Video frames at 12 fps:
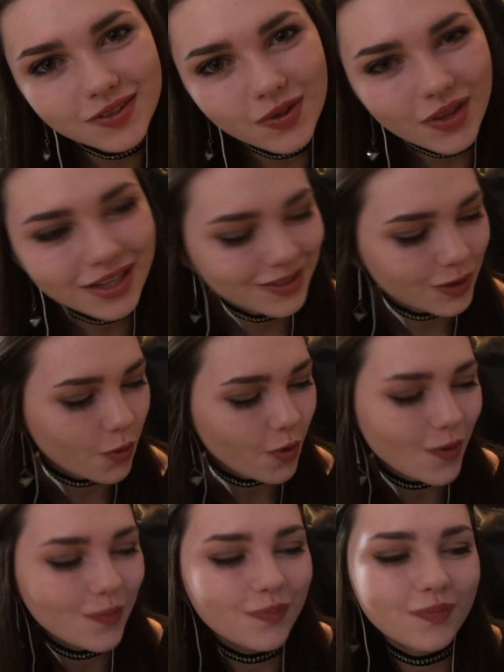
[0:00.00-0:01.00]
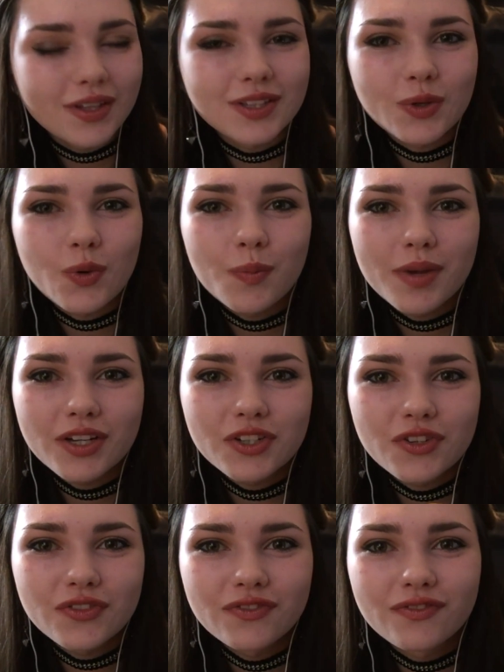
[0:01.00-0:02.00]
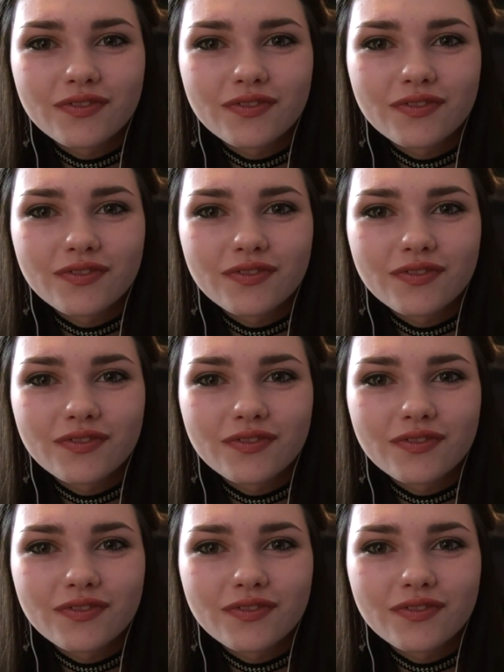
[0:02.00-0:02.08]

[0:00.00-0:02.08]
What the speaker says: So that's cool. That's a cool picture.